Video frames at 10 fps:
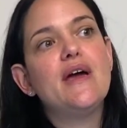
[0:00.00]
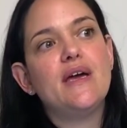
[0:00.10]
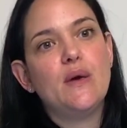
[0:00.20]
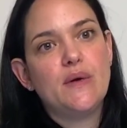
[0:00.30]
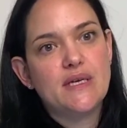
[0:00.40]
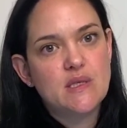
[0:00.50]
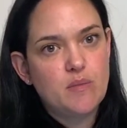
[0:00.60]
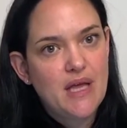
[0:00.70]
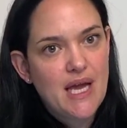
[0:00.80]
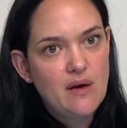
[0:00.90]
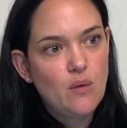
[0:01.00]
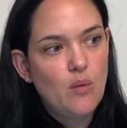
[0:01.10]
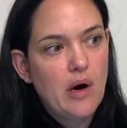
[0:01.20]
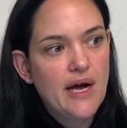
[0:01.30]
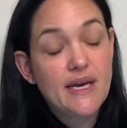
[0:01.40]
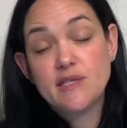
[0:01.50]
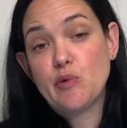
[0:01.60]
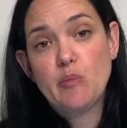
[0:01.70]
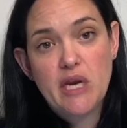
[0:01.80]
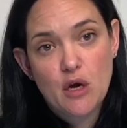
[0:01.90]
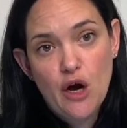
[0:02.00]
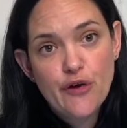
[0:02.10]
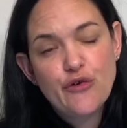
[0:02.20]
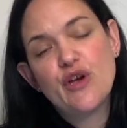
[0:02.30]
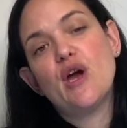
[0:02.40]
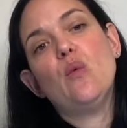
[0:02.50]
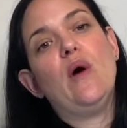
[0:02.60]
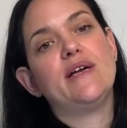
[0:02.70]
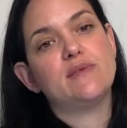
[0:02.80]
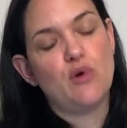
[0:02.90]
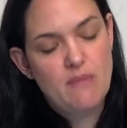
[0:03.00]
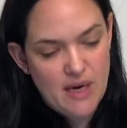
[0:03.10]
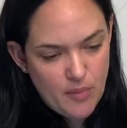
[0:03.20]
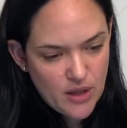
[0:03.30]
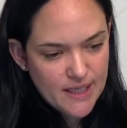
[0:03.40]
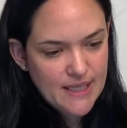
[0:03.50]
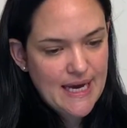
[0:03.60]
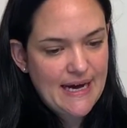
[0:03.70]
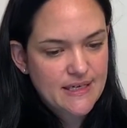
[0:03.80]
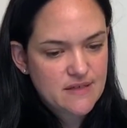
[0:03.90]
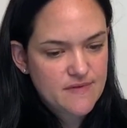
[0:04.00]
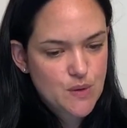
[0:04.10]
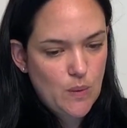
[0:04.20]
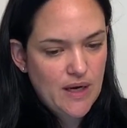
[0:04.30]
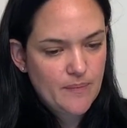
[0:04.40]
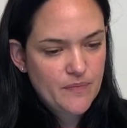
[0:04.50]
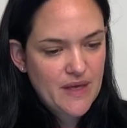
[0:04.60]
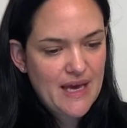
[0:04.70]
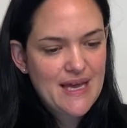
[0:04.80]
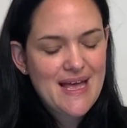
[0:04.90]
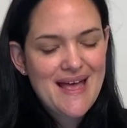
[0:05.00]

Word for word: it would explain why it has more mitochondria, why it's more metabolically active as well. Okay.